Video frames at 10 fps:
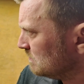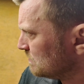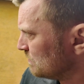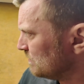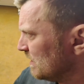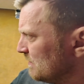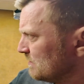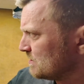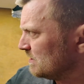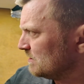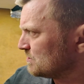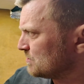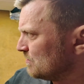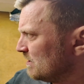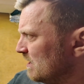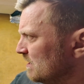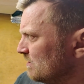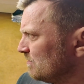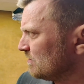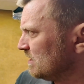So there's a little sun
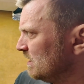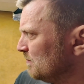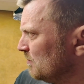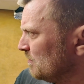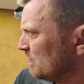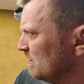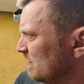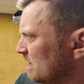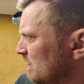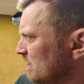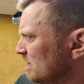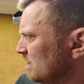icon came up on here.